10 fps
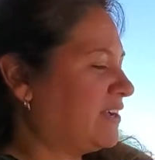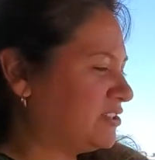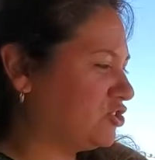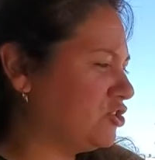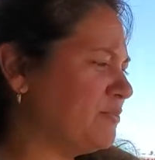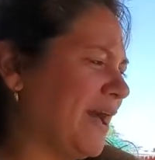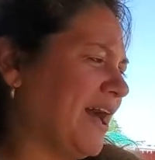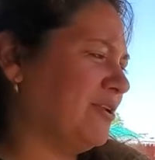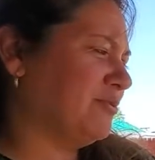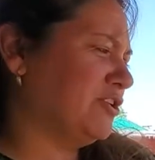Too
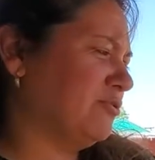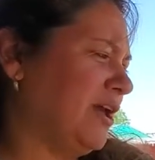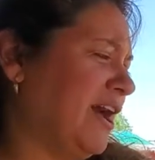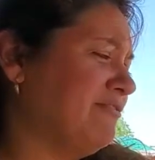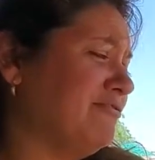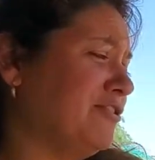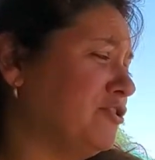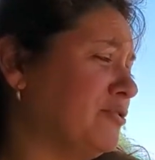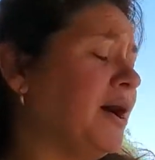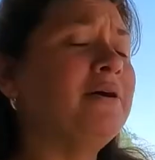bad we don't have a
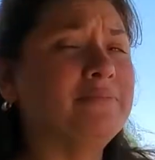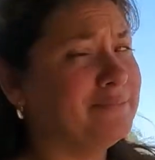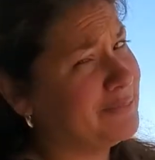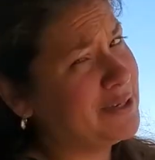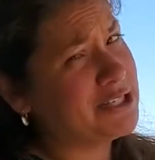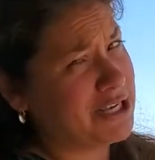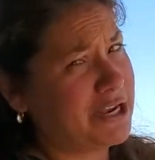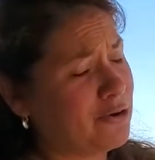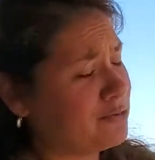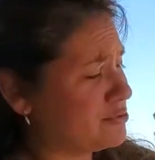few
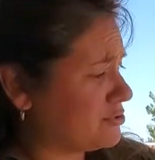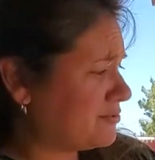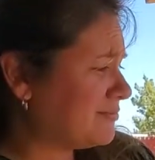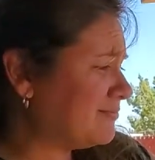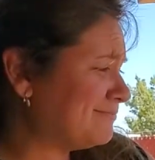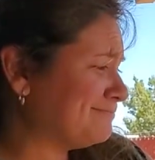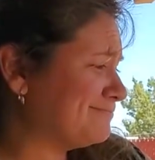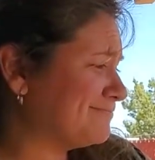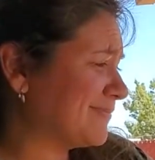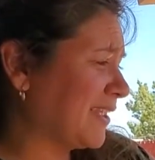potatoes.
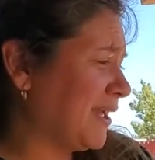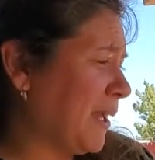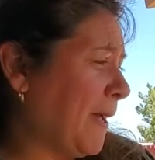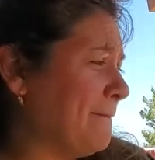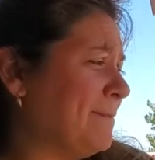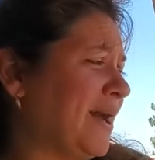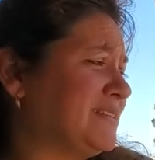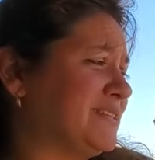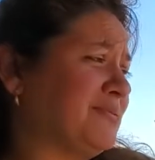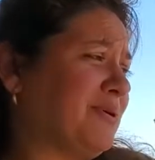
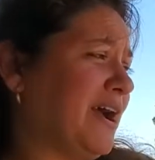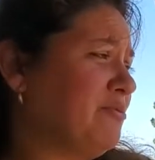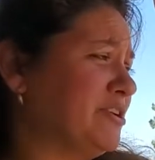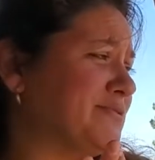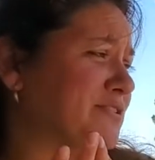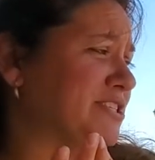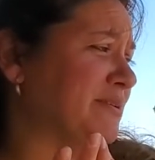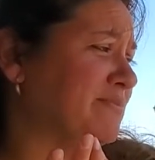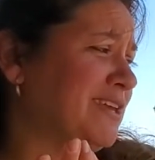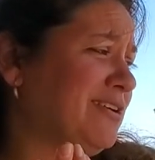But why wish for
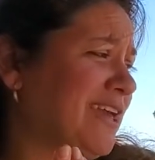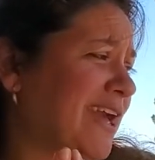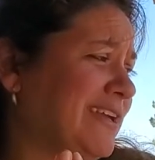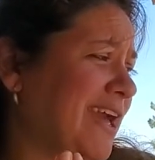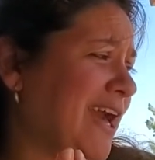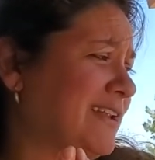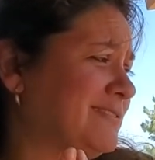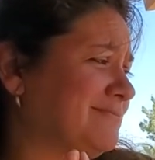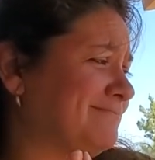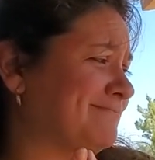something you can't get?"
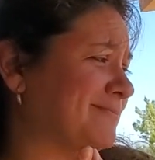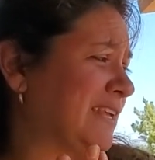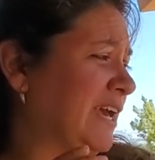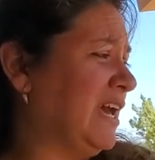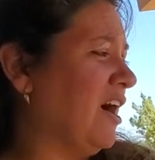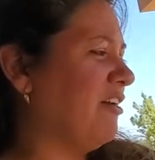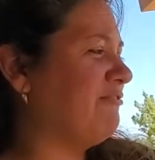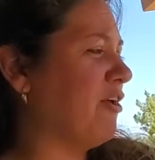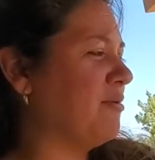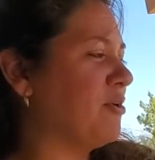A
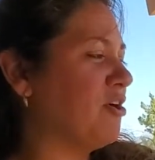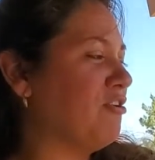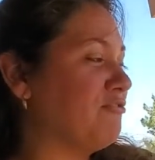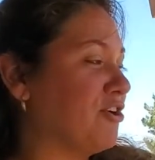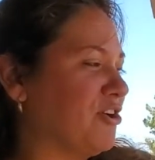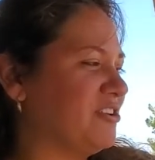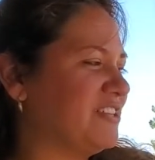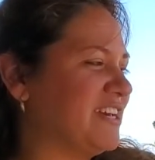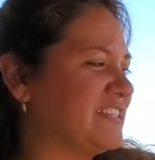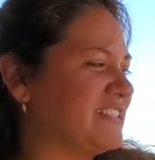farmer overheard
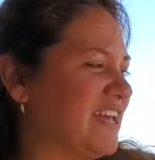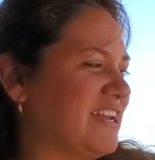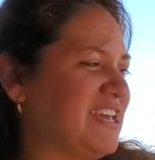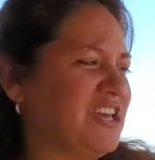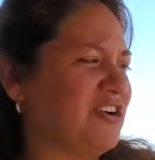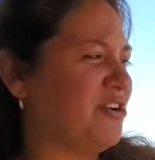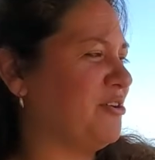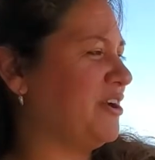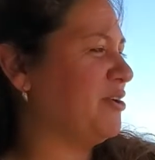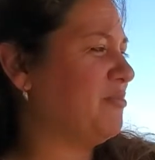this and he
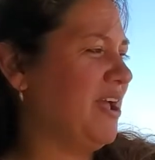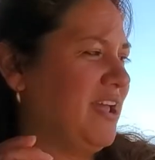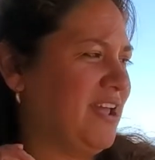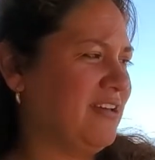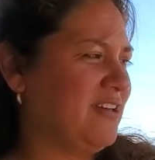hurried away.